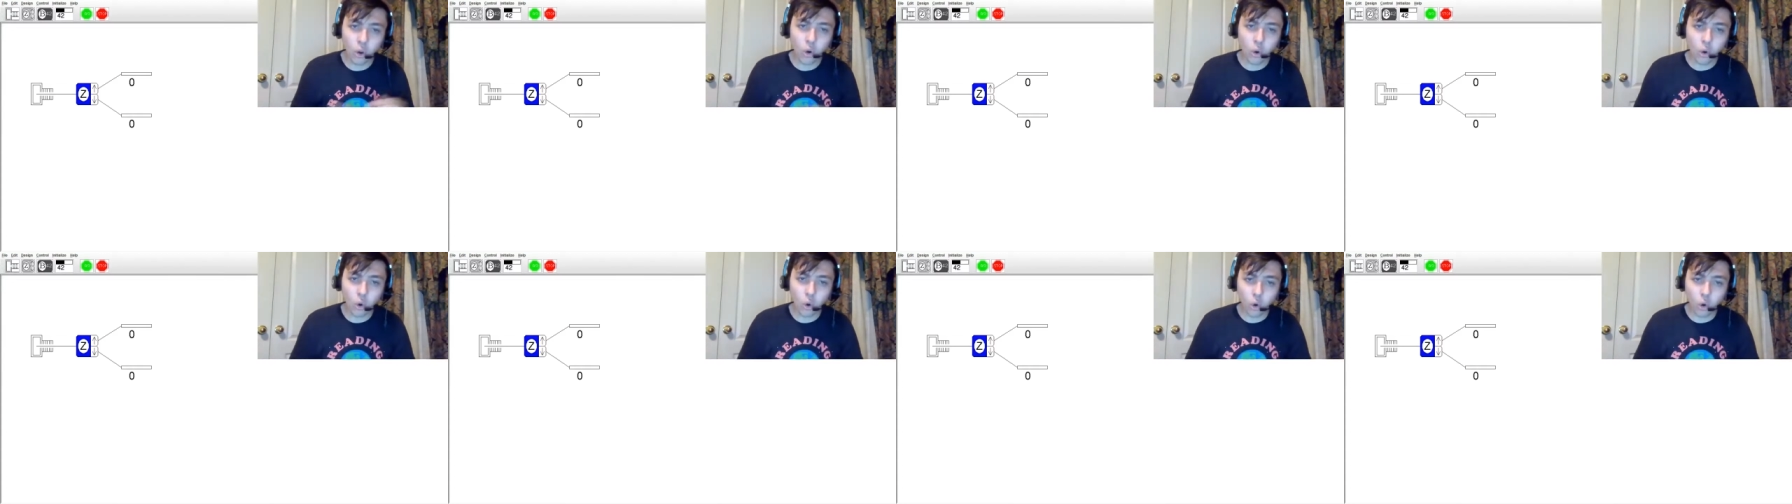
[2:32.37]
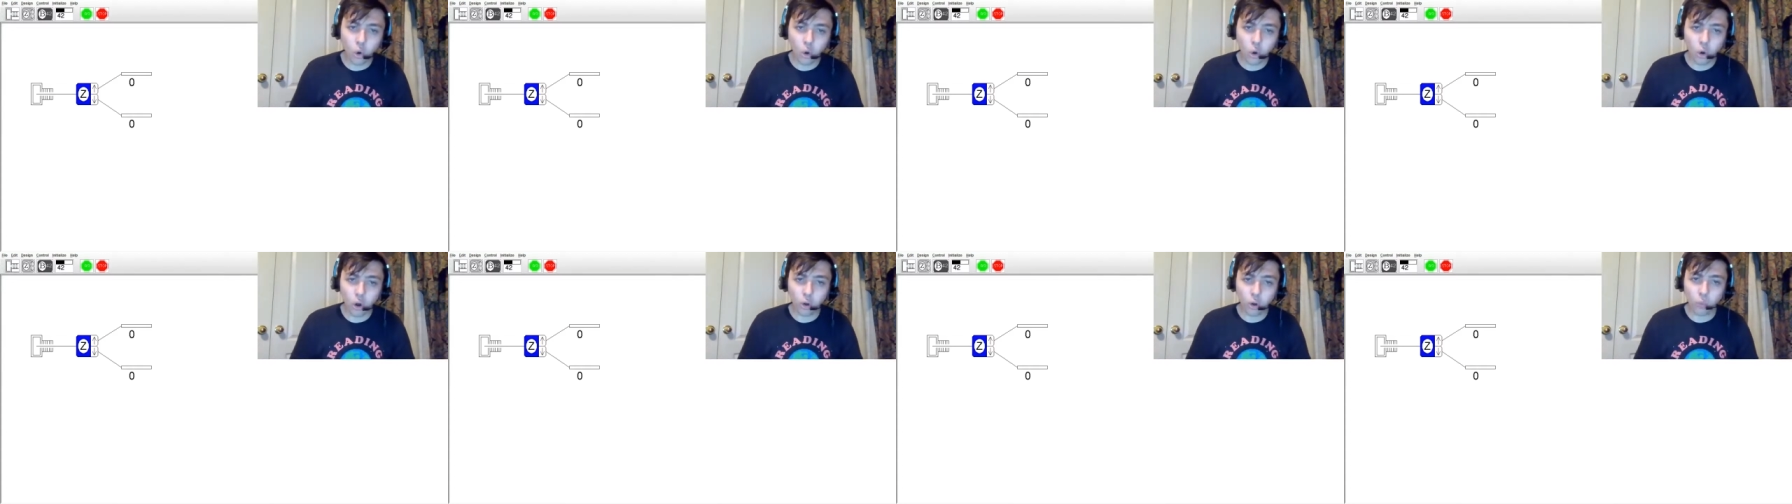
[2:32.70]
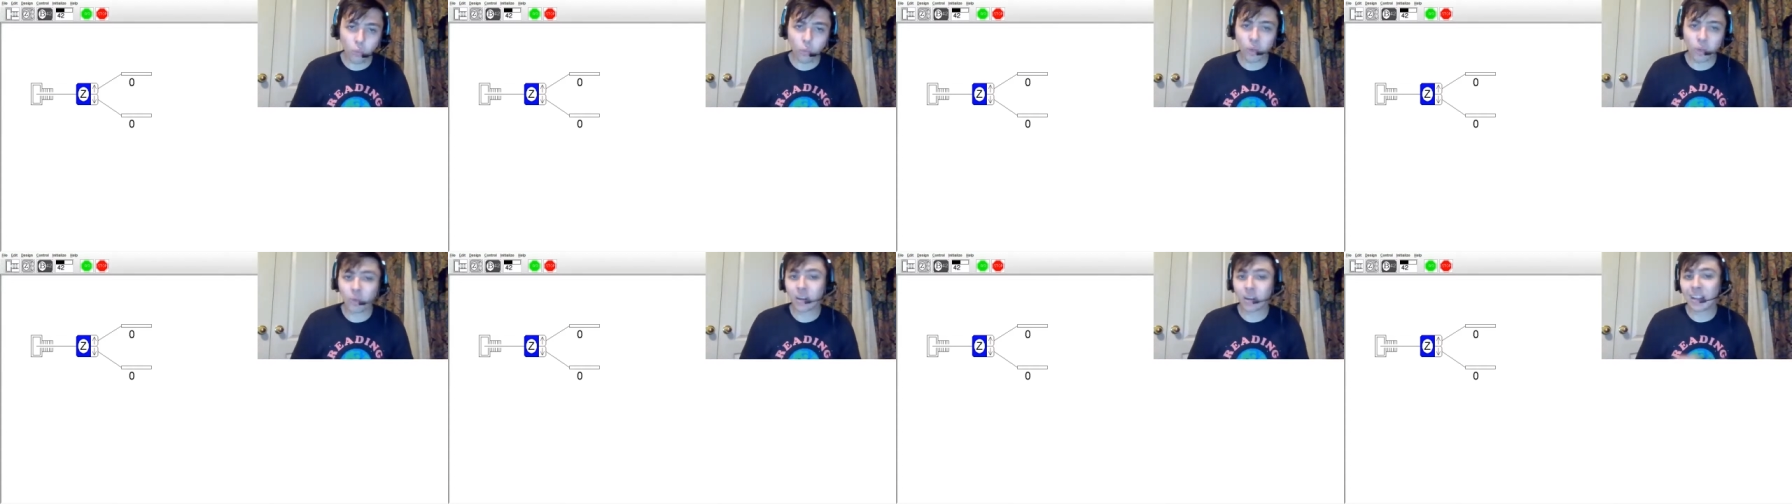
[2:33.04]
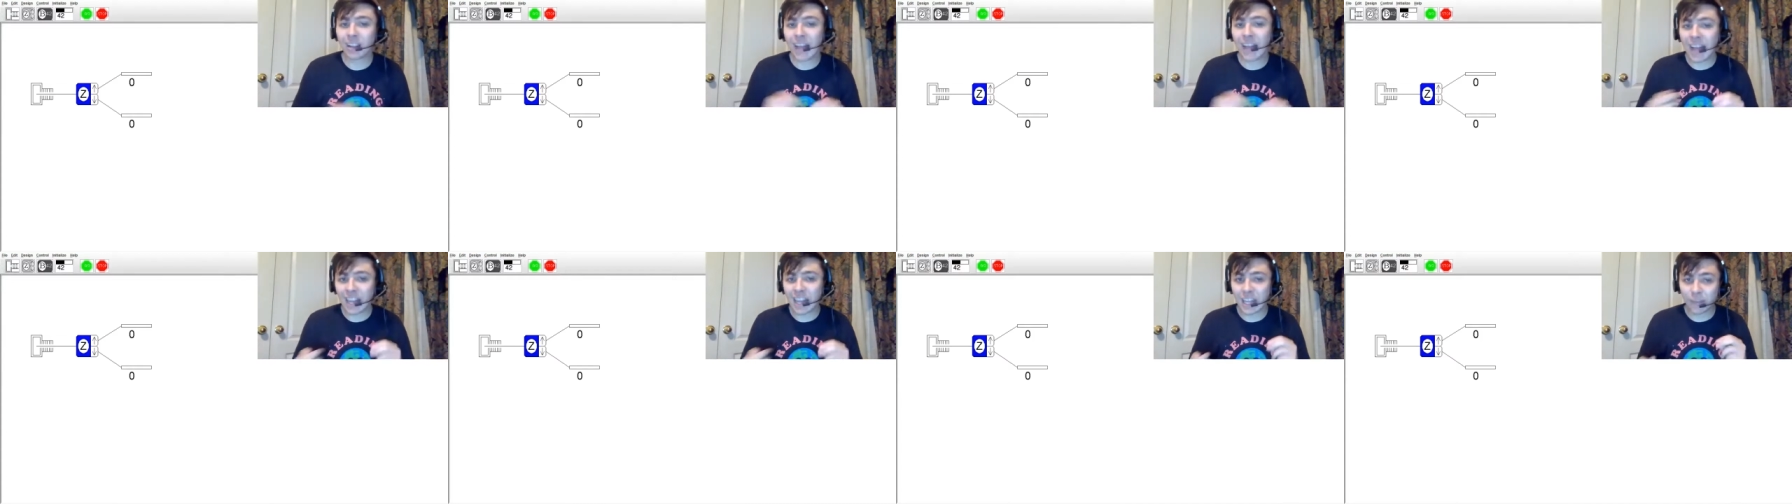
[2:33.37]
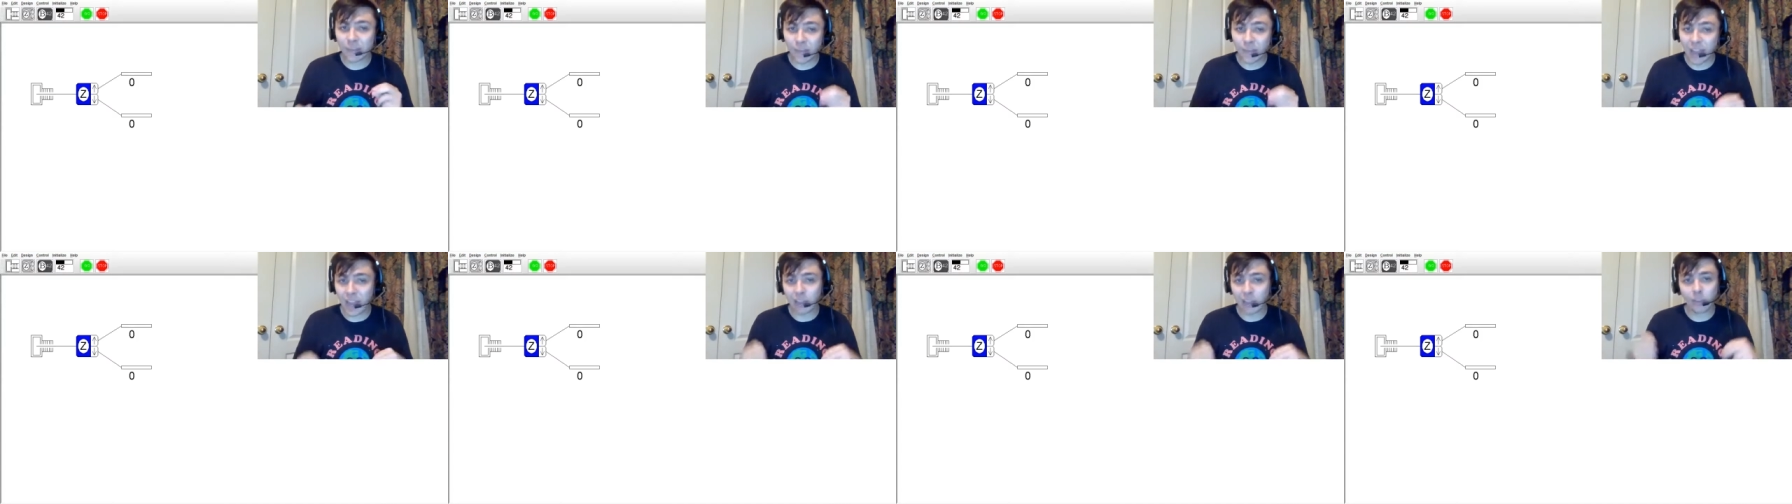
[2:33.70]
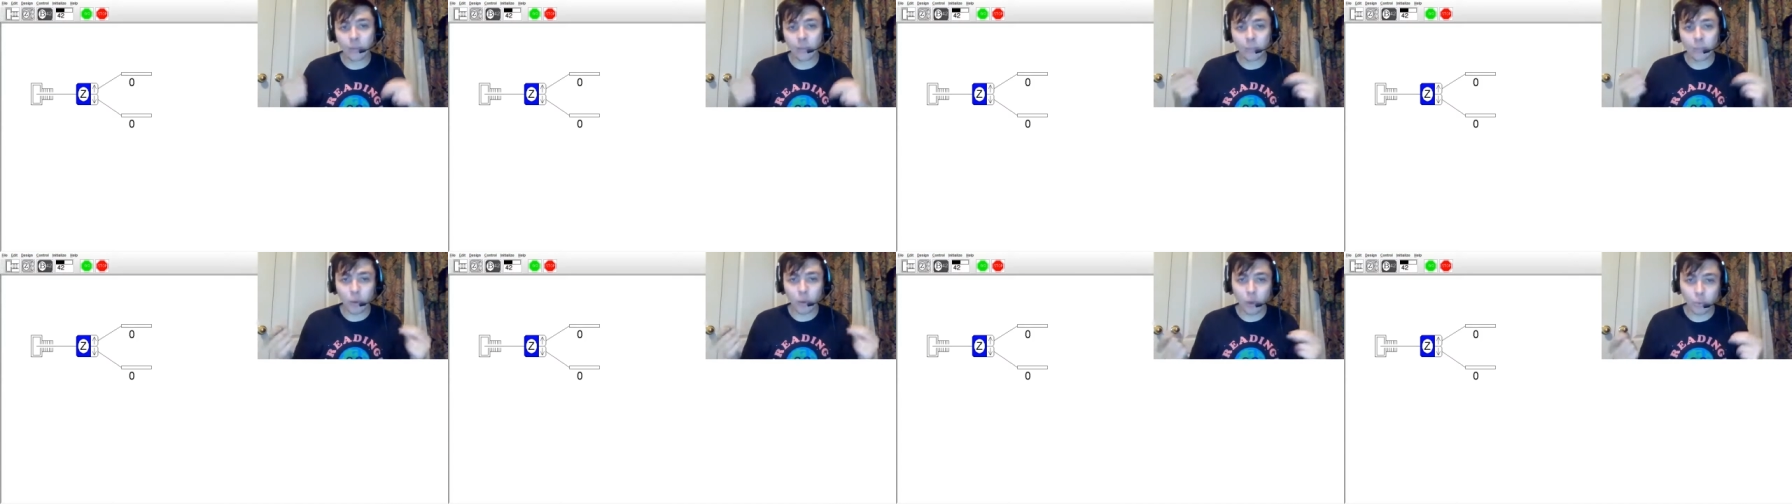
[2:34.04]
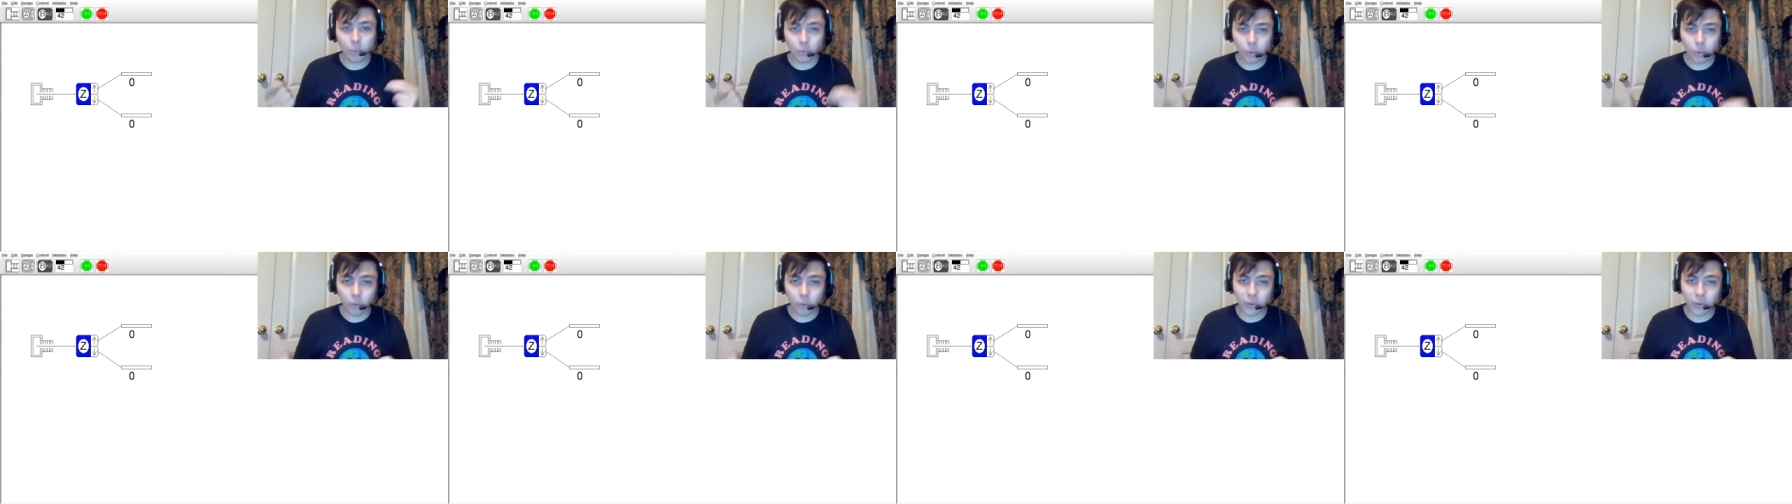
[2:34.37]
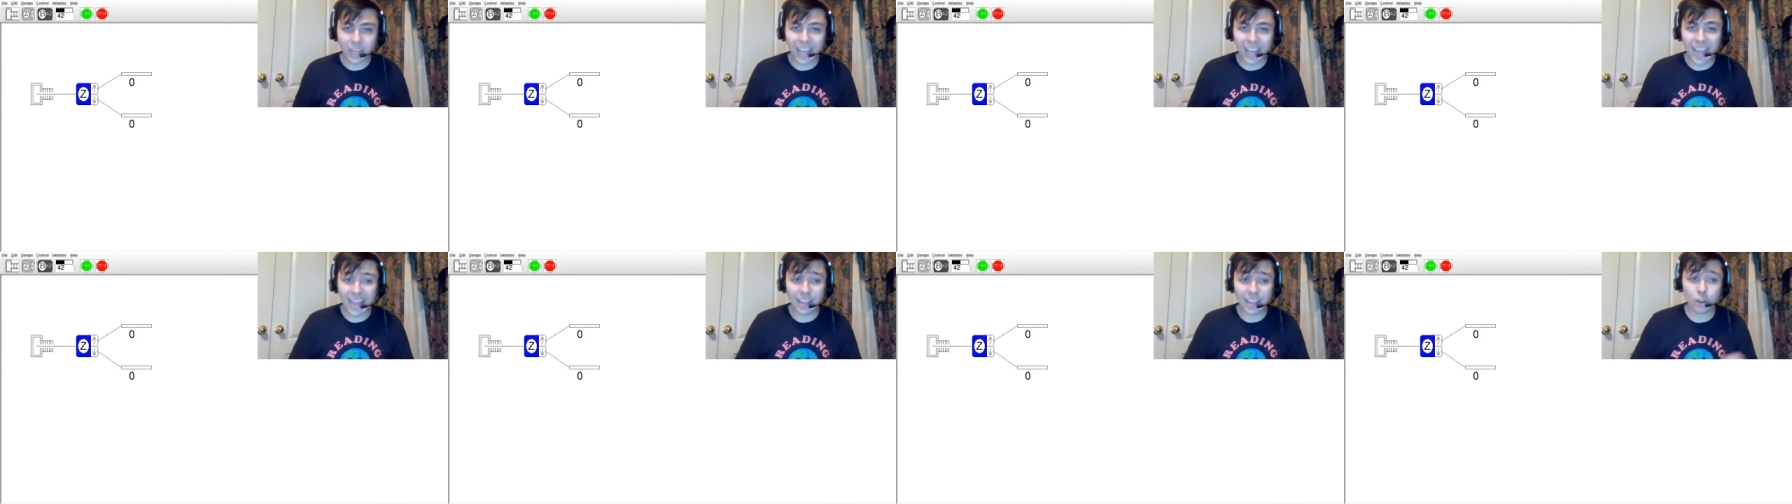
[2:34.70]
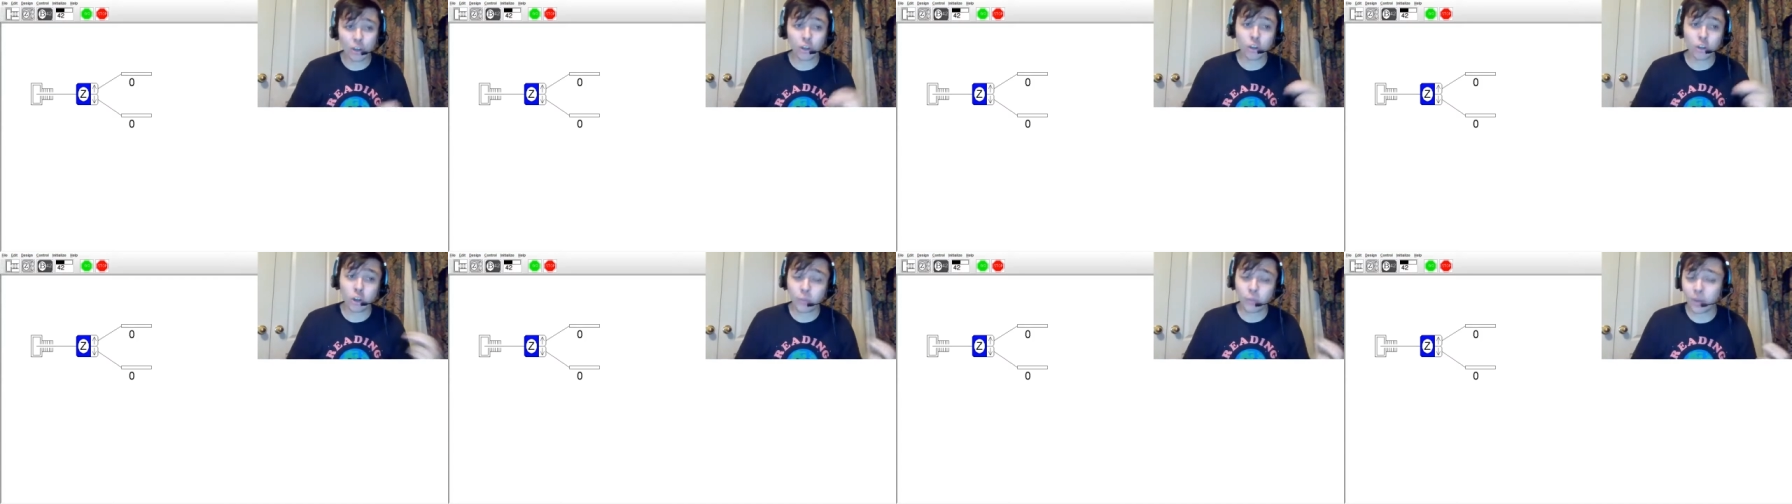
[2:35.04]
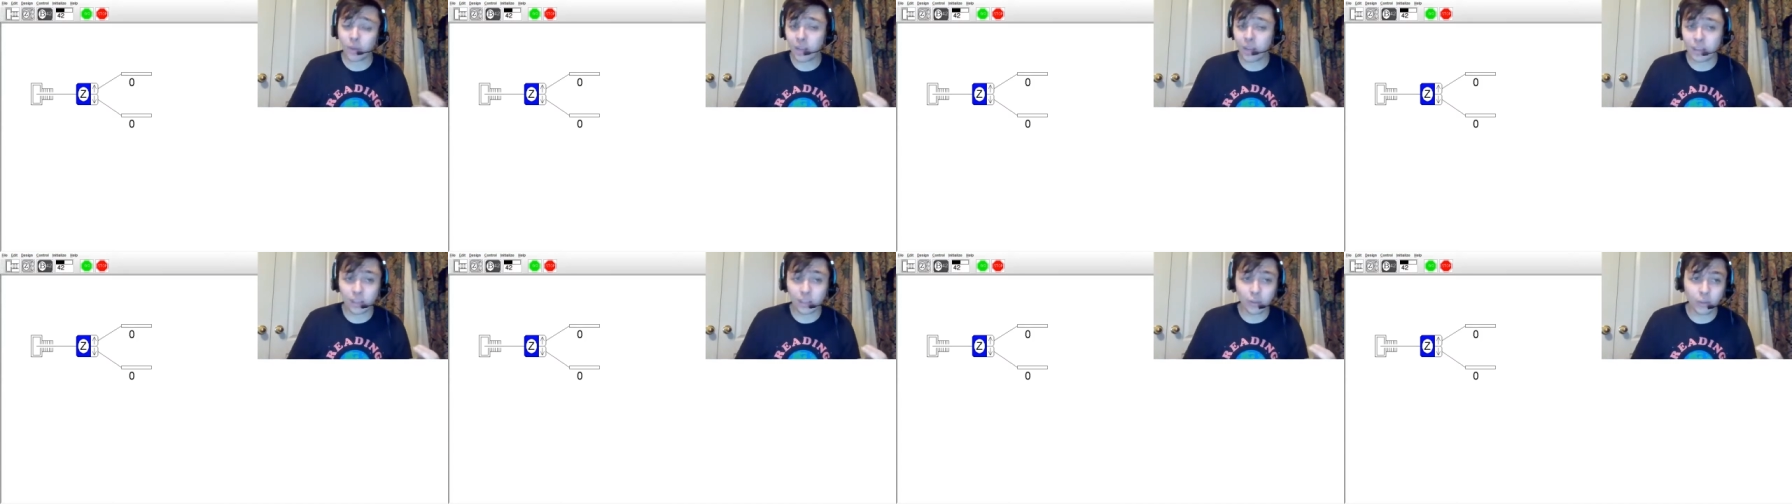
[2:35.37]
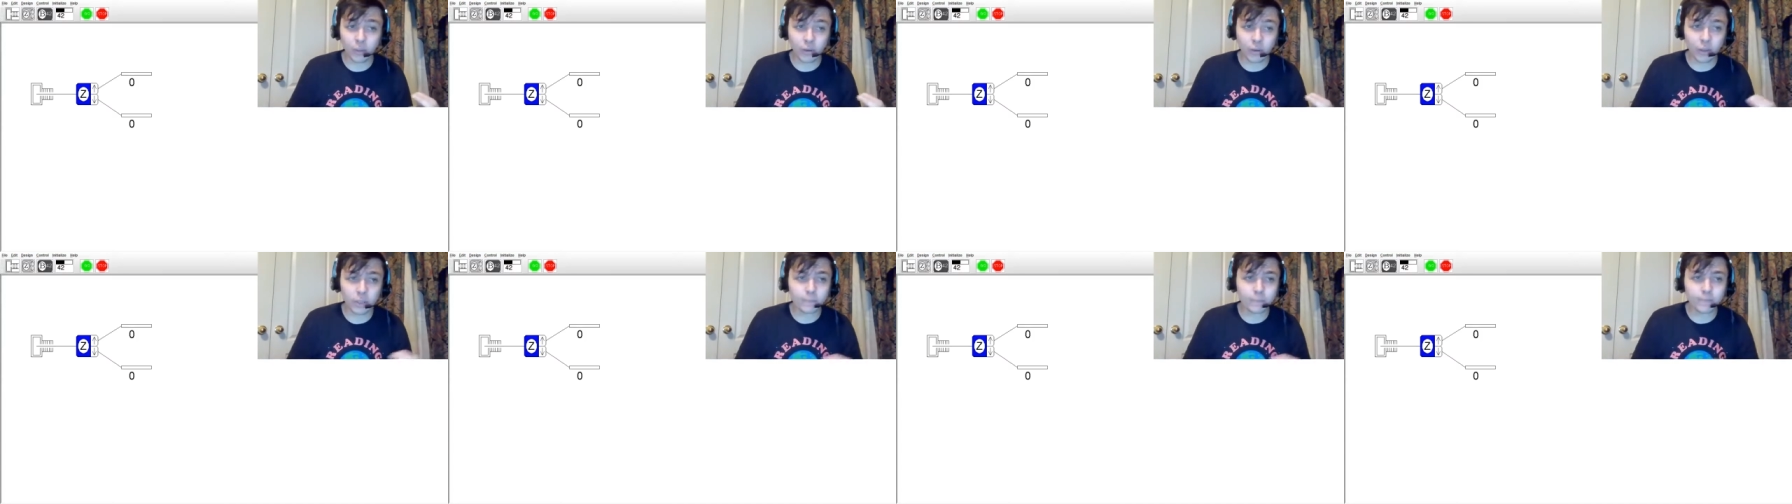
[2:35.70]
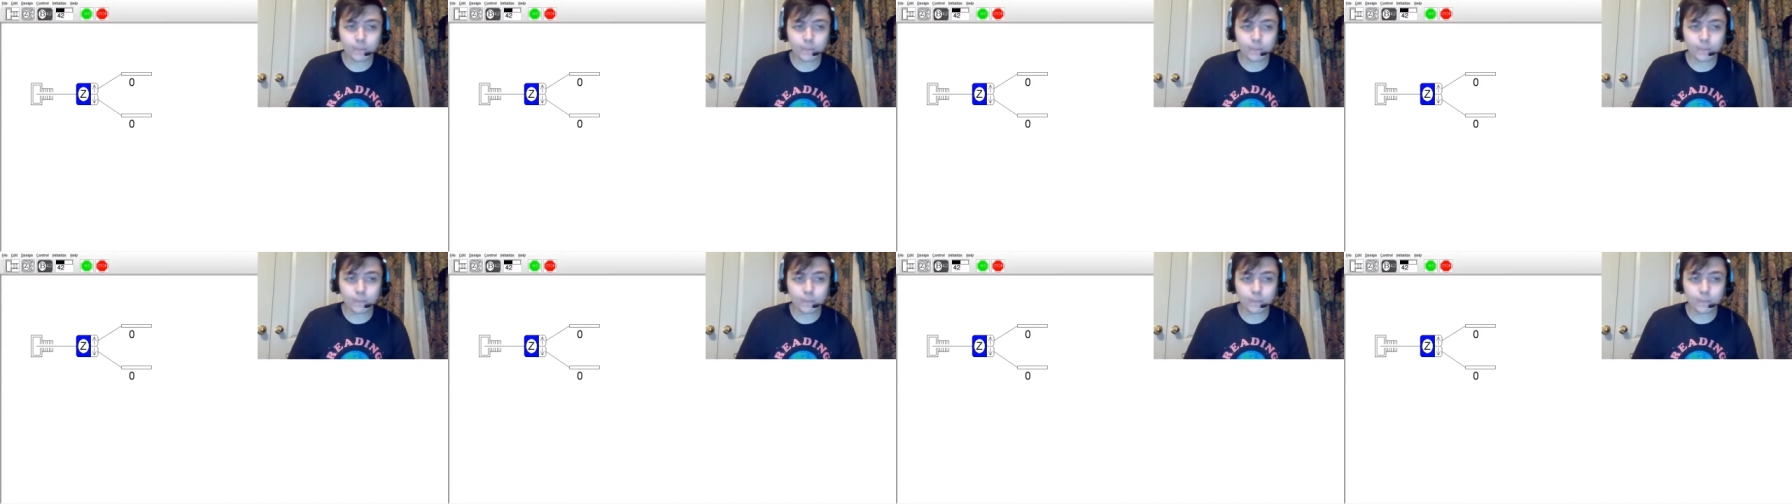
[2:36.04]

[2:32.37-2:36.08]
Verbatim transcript: or we would classify the ball throwing as a deterministic theory.